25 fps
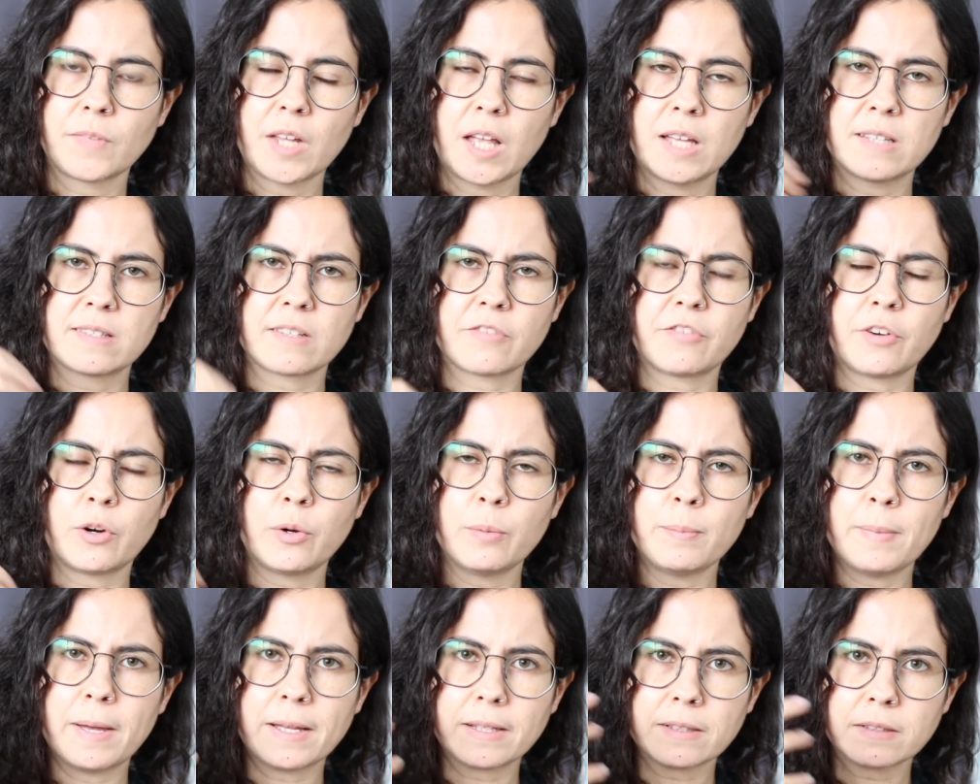It's a
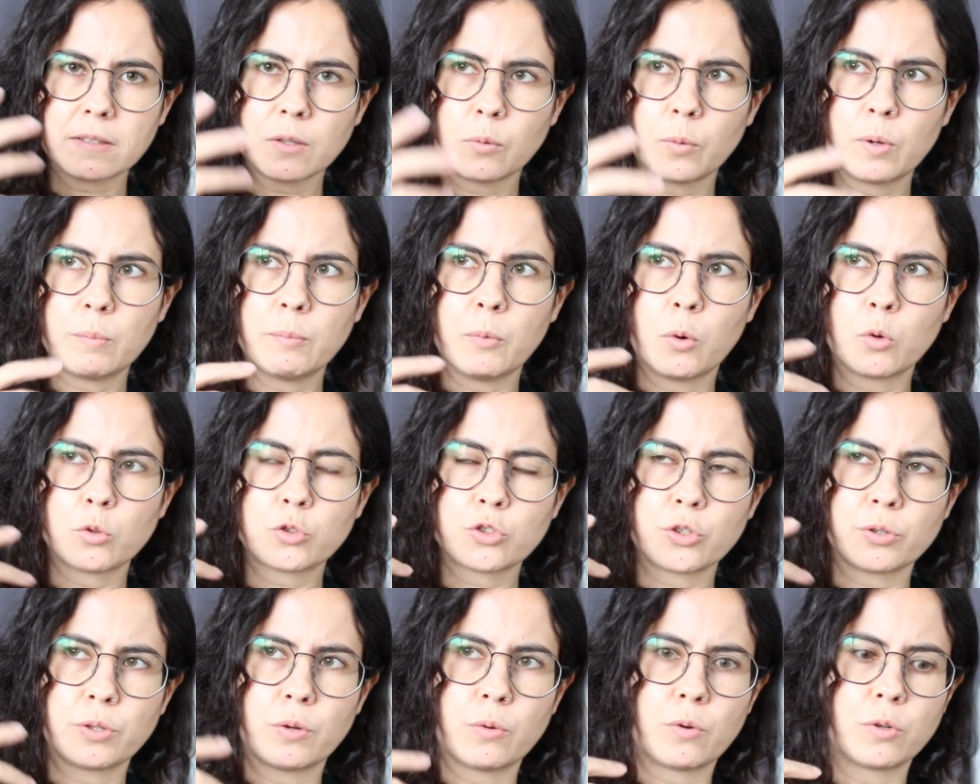very mental,
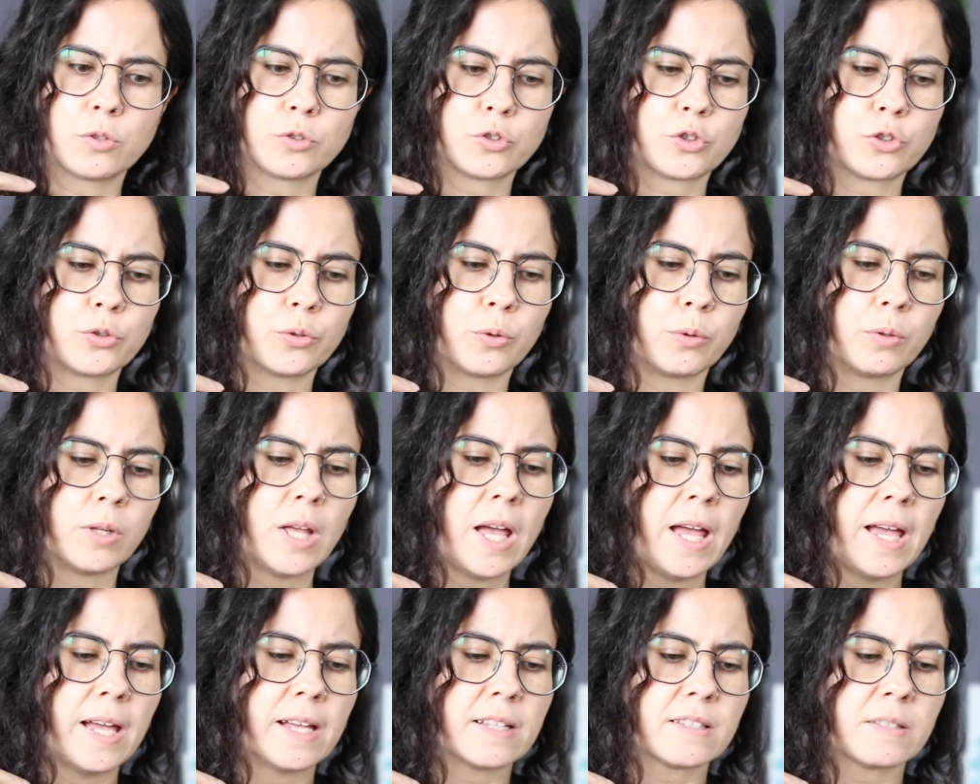emotional control.
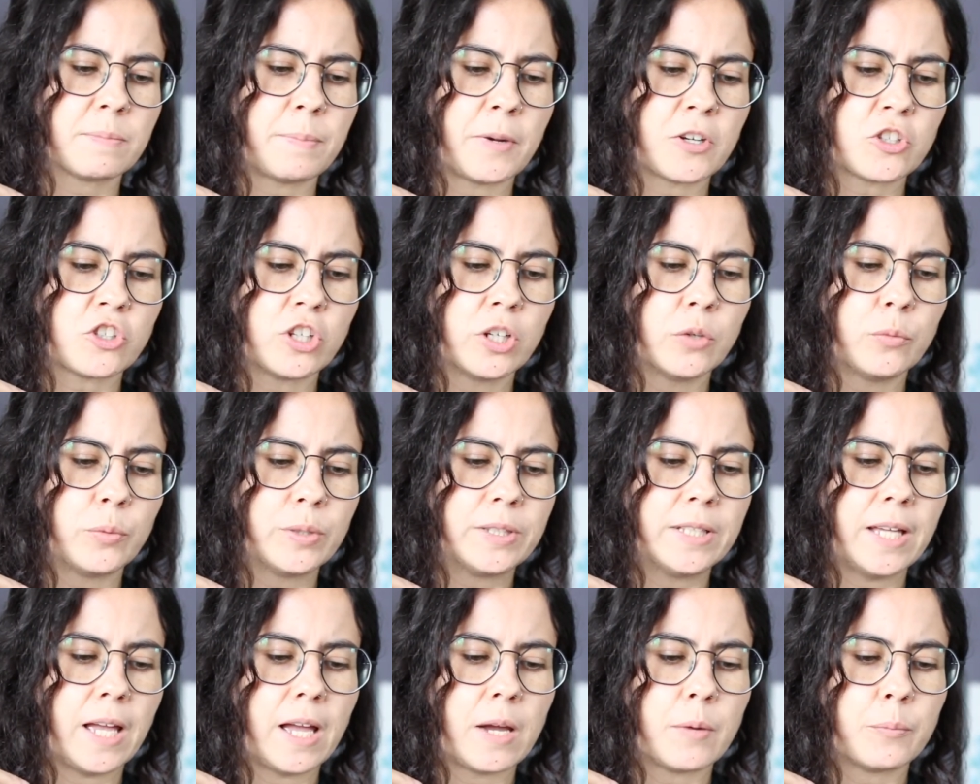And especially
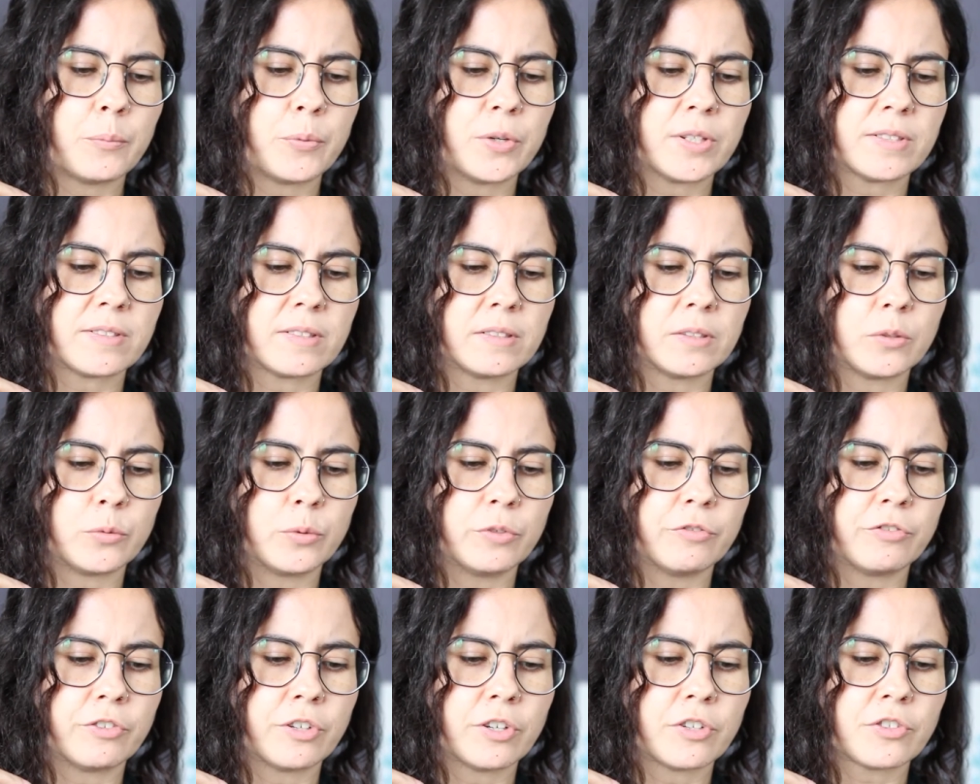with the Empress in the
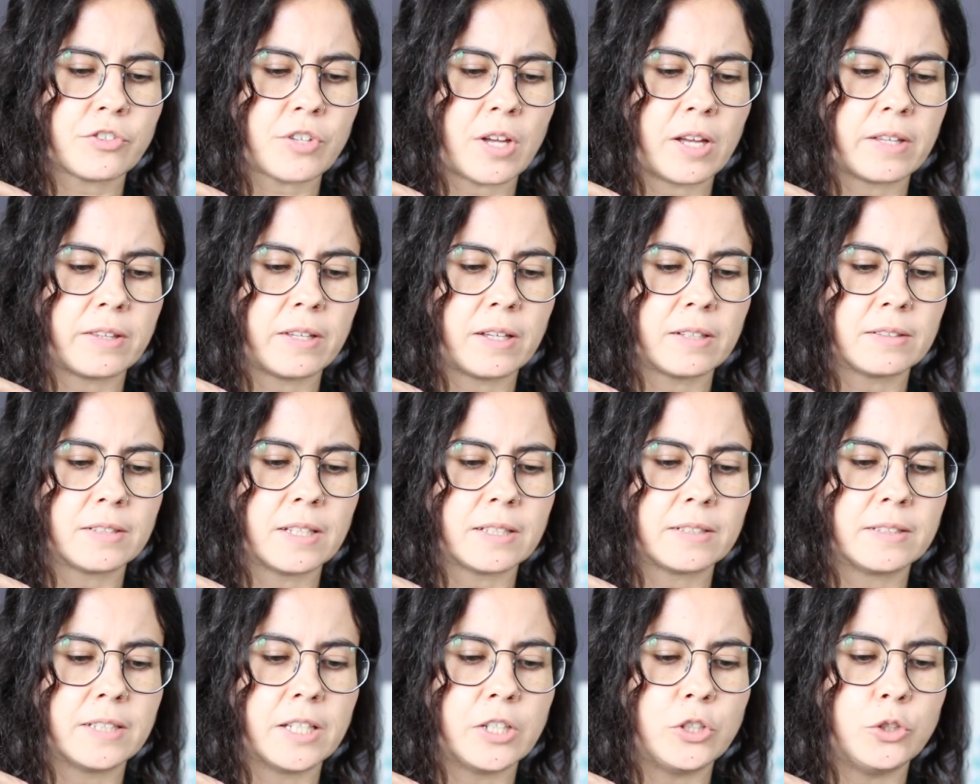reverse, I think
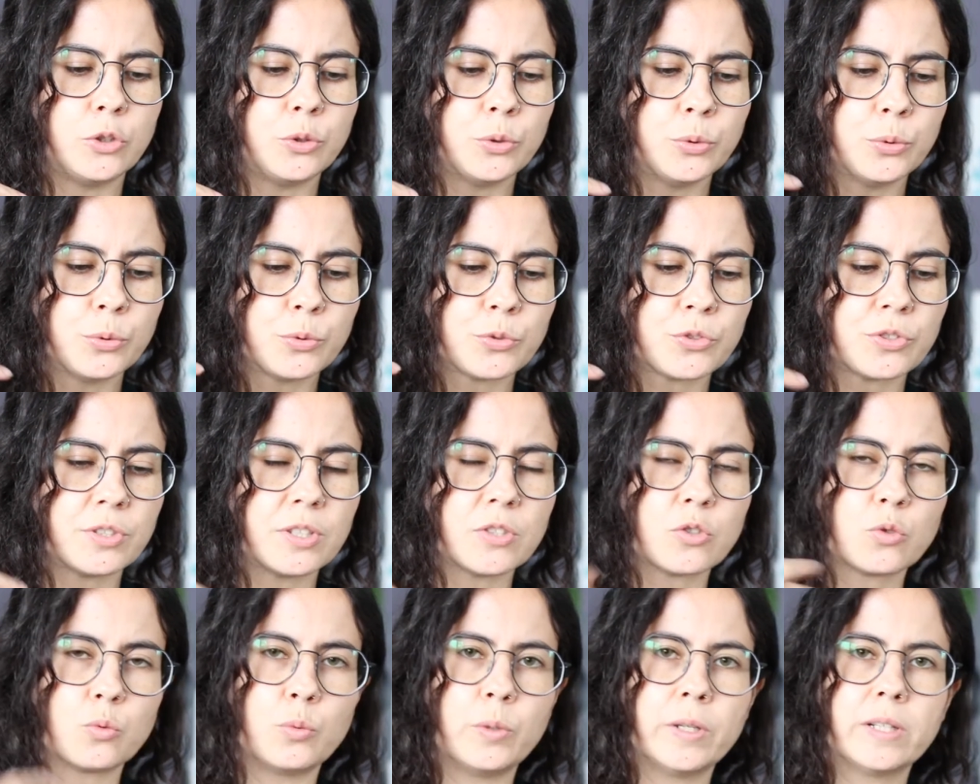that they use
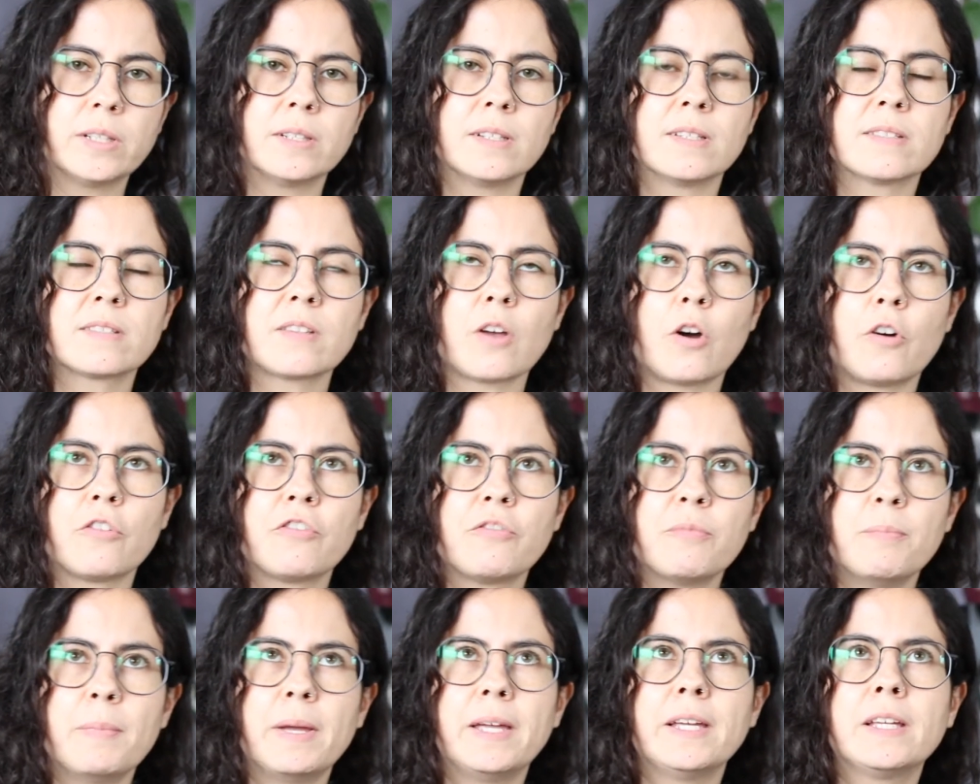this weakness of
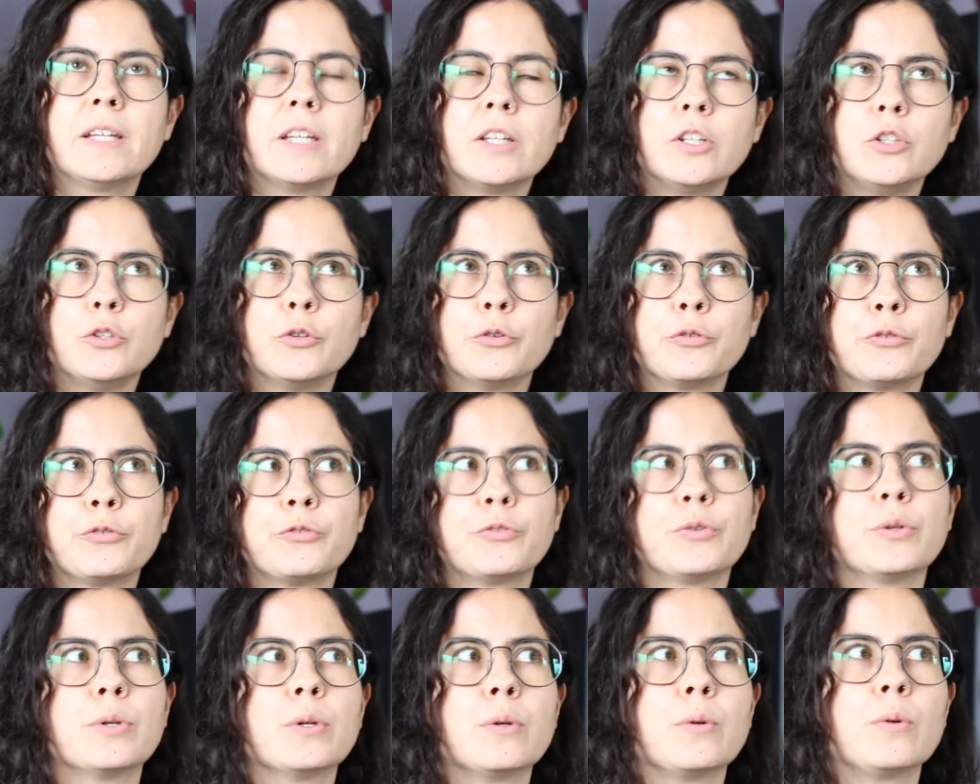making you
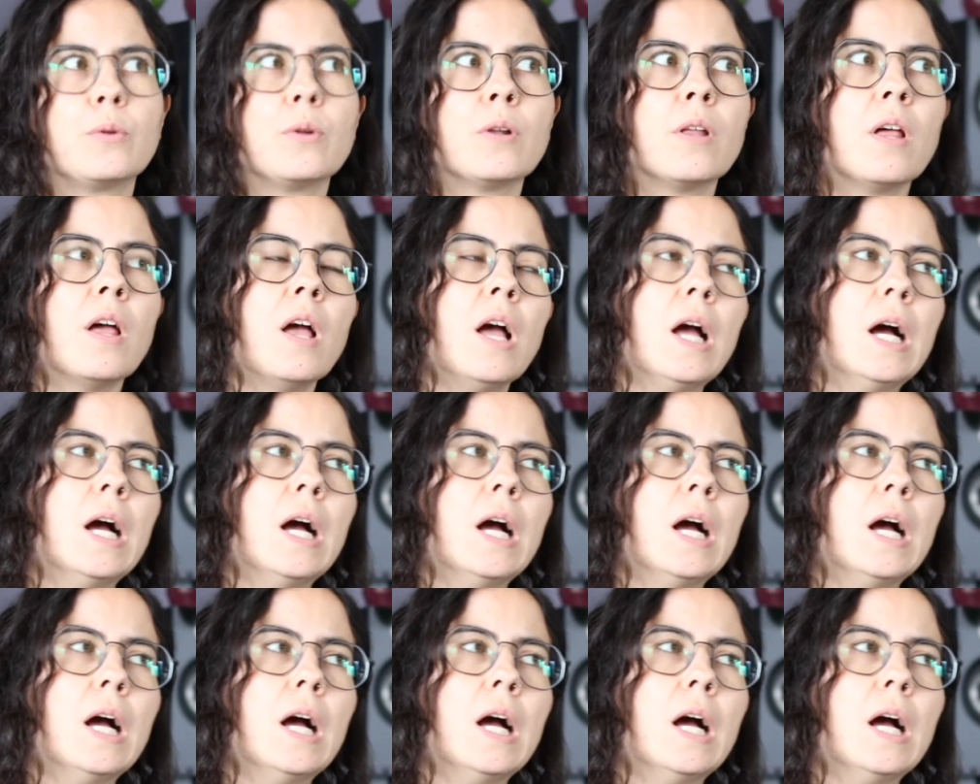feel